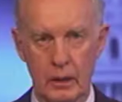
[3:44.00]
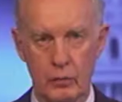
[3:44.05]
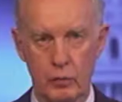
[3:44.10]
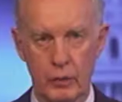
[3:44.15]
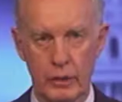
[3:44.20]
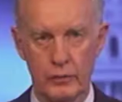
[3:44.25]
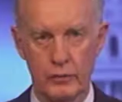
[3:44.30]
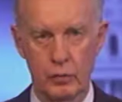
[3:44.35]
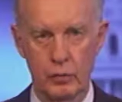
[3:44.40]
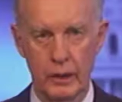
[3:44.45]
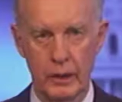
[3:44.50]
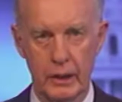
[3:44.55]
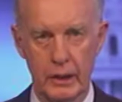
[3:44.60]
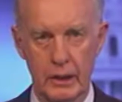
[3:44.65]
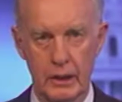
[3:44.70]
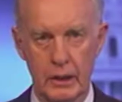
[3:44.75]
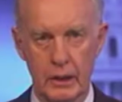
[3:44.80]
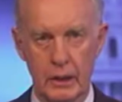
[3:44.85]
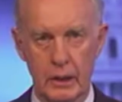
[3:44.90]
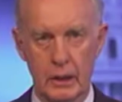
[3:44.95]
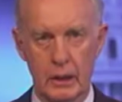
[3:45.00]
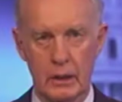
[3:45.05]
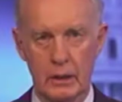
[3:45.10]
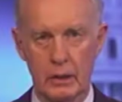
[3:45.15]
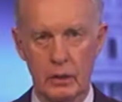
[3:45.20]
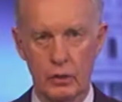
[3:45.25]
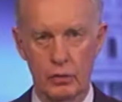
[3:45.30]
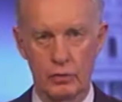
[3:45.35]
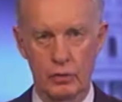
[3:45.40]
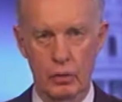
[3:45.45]
in which we
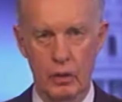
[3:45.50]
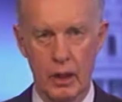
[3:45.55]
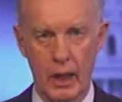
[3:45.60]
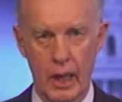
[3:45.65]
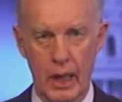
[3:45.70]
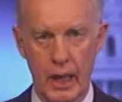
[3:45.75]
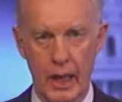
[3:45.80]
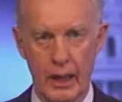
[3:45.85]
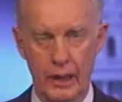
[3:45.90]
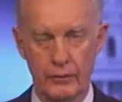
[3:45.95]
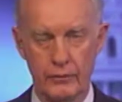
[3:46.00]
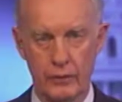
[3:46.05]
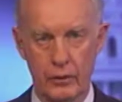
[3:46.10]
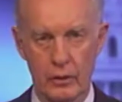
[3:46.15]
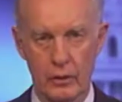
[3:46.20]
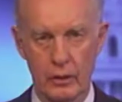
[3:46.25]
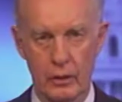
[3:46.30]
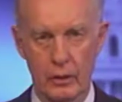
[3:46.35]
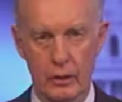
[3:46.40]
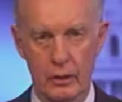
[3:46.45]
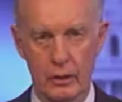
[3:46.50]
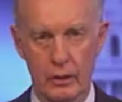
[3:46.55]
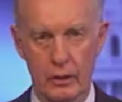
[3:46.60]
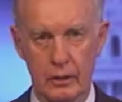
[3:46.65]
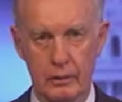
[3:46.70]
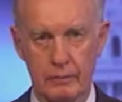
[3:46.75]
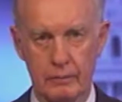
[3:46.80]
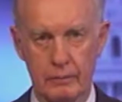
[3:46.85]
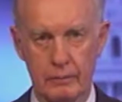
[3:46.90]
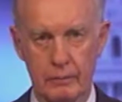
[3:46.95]
neutralize
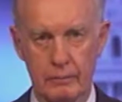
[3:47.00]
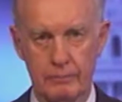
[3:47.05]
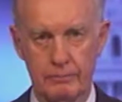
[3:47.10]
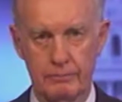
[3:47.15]
or